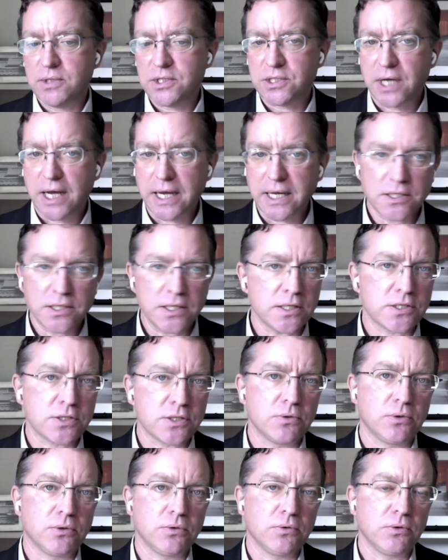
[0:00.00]

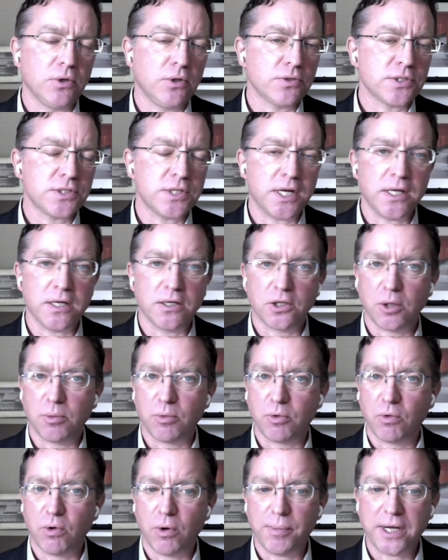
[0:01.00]
scientists who are studying
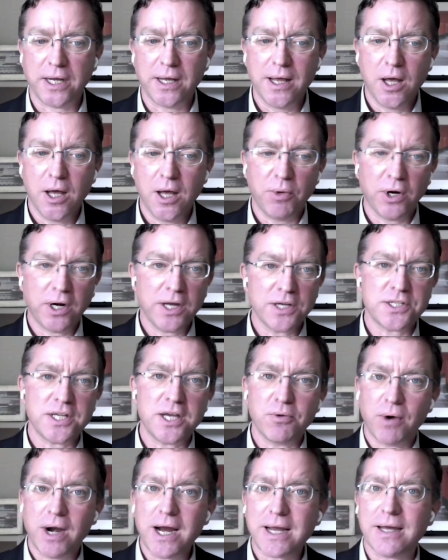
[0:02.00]
global warming, because
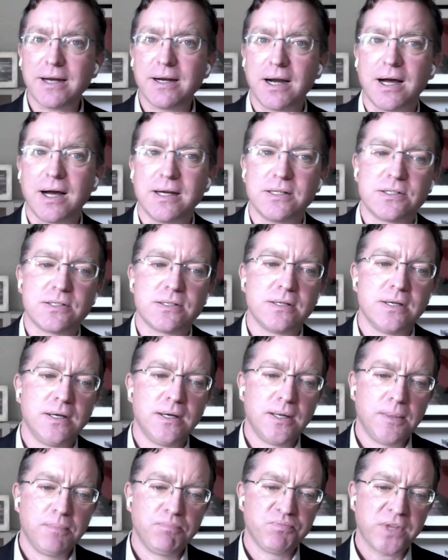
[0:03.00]
they recognize
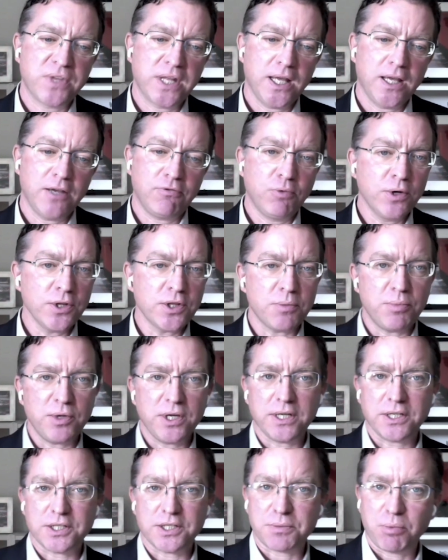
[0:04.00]
if we're the
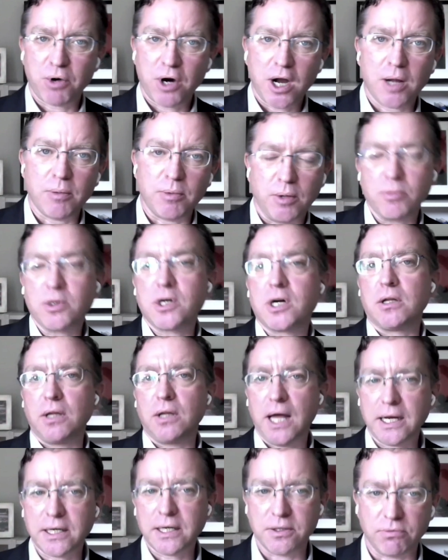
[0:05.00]
biggest problem
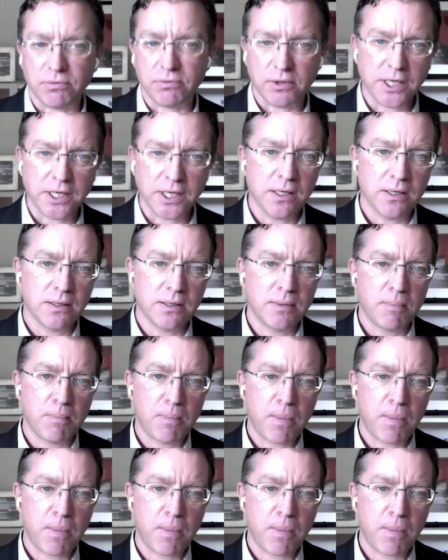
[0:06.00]
collectively,